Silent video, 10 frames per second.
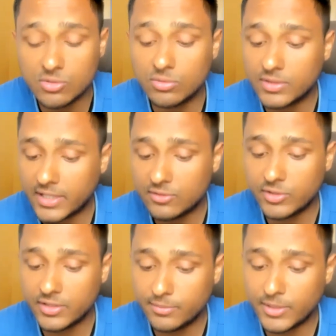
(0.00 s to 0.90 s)
So that's
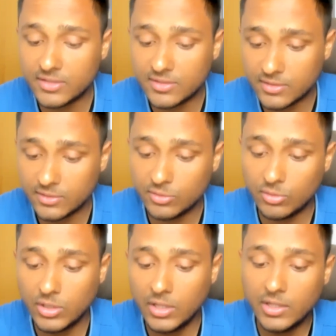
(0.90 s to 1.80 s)
what is mentioned, you
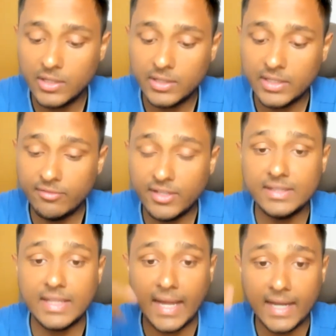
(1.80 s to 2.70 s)
know.
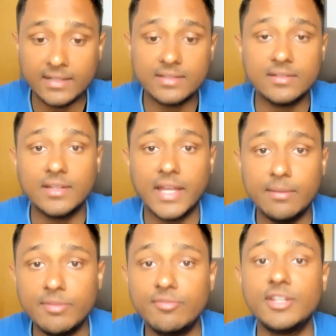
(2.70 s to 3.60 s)
Even that
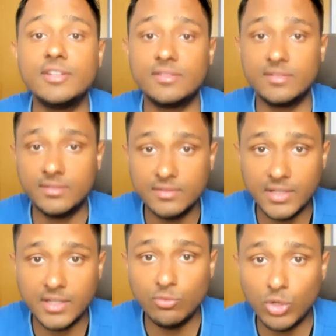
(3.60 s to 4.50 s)
can be finished
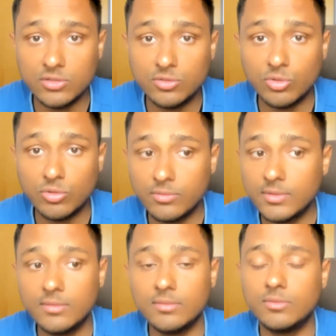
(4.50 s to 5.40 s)
in one stroke.
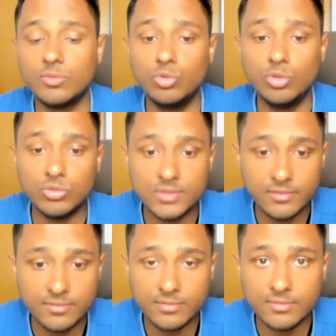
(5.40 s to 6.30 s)
You know, who knows
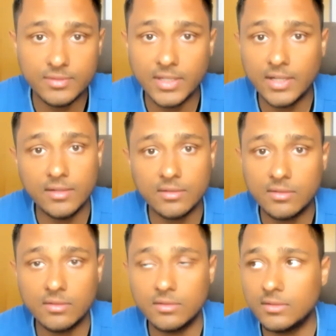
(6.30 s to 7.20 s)
if there are
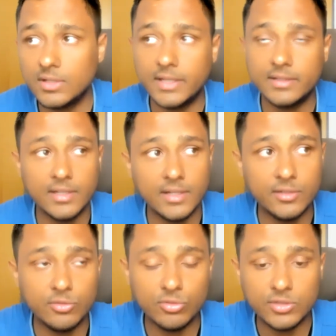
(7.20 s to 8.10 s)
like there are,
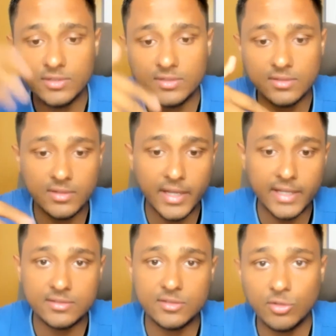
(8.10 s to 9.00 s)
you know, these
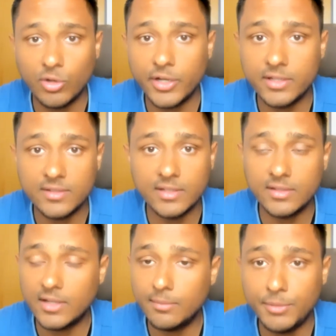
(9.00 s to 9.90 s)
asteroids
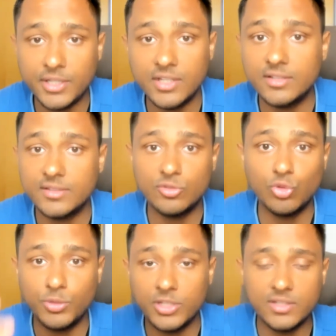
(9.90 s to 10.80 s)
and there are meteors and
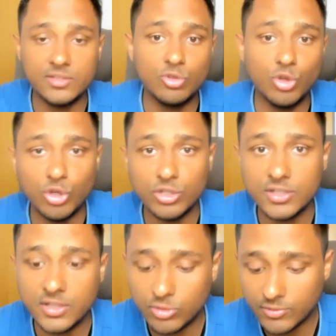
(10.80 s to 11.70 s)
so many things going on
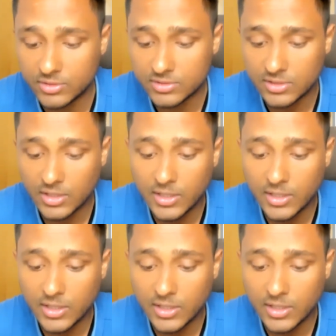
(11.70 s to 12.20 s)
in the universe.